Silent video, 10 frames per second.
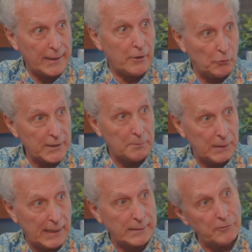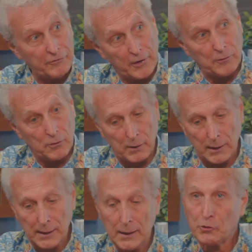It only applied to the federal court.
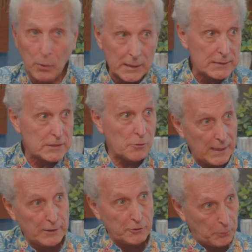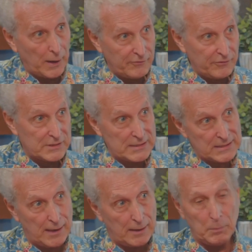So what does the right to privacy
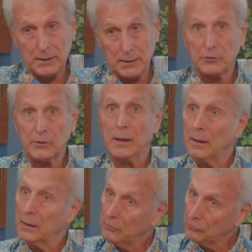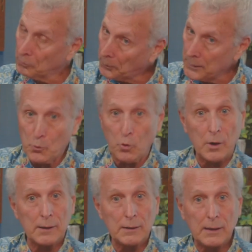say? Because Supreme
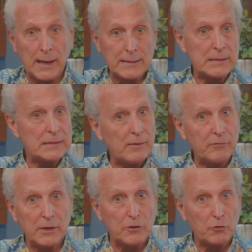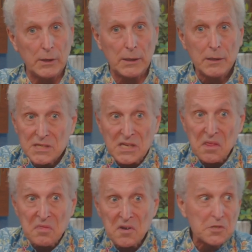Court in 1973
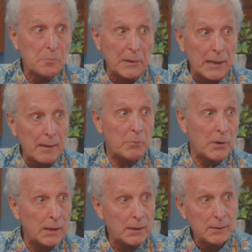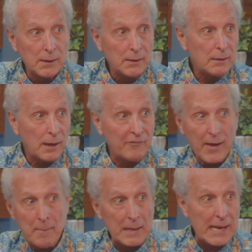said there's a penumbra of
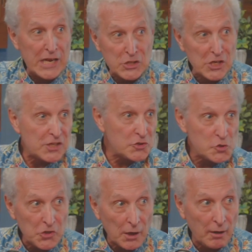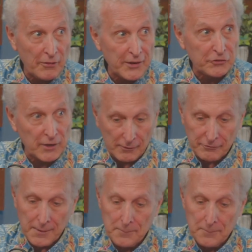emanations and all this stuff.